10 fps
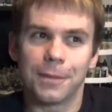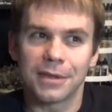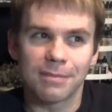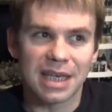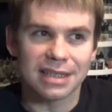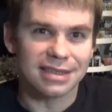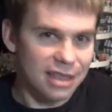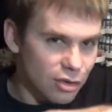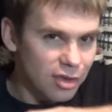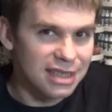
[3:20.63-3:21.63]
Because the
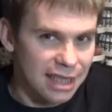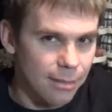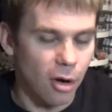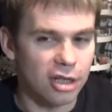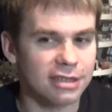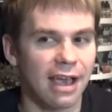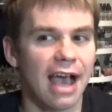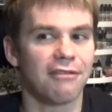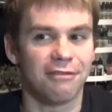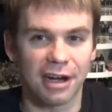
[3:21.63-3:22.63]
units and the marks
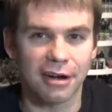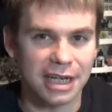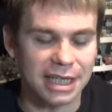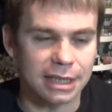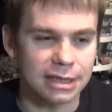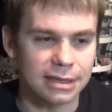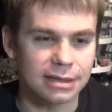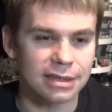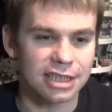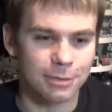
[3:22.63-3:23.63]
have very
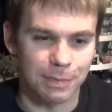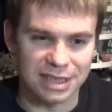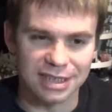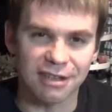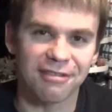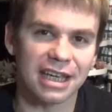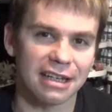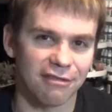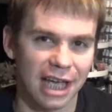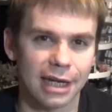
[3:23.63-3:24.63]
specific
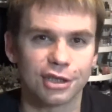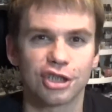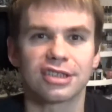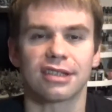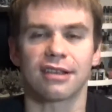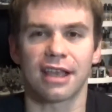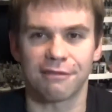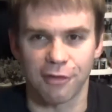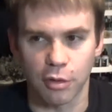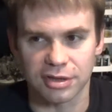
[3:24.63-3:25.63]
advantages
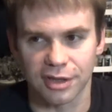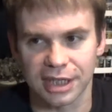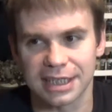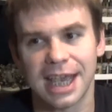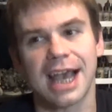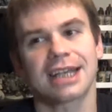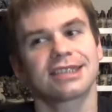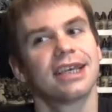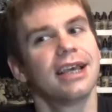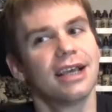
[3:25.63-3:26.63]
that focus on the
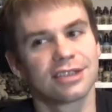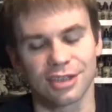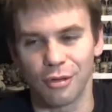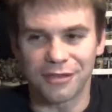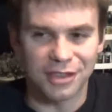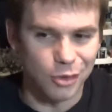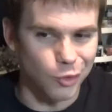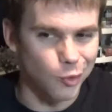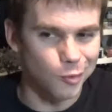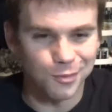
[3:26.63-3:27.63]
attacks, so if
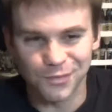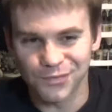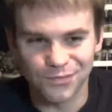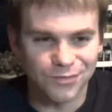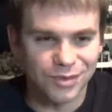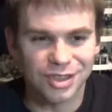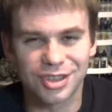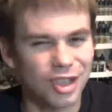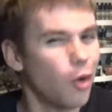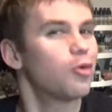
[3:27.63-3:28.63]
you
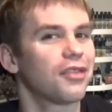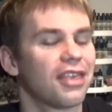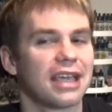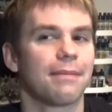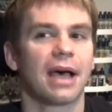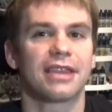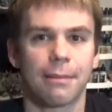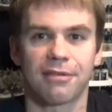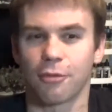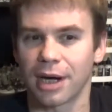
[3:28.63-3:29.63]
don't think about that
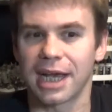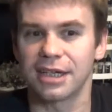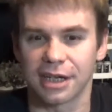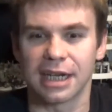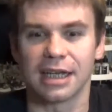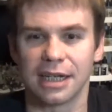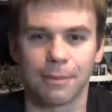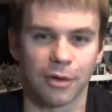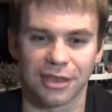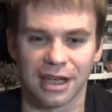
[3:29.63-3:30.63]
beforehand, you're going to end
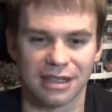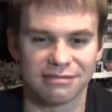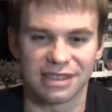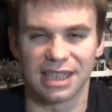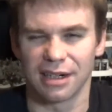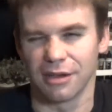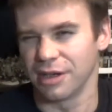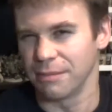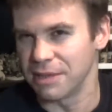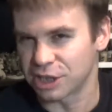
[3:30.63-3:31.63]
up with a
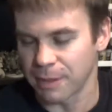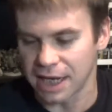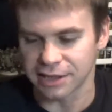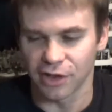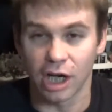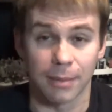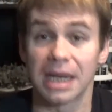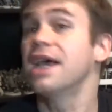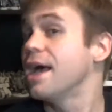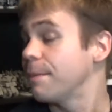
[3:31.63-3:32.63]
mishmash of an army.
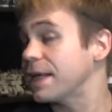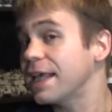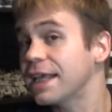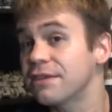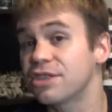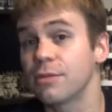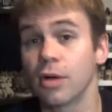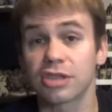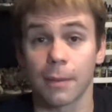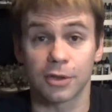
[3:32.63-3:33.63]
But again, it gives you the
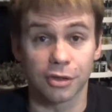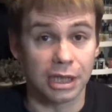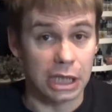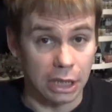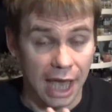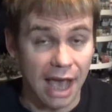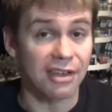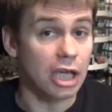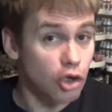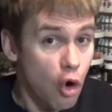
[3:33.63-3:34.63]
most opportunity to have
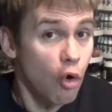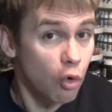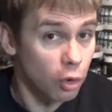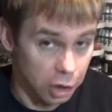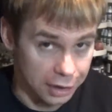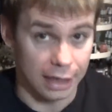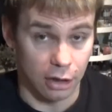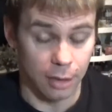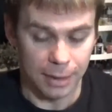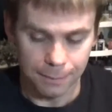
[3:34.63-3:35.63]
a cool looking
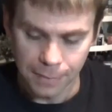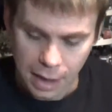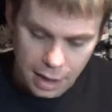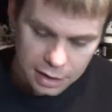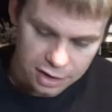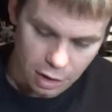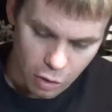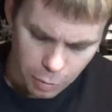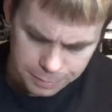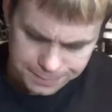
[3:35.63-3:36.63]
army. So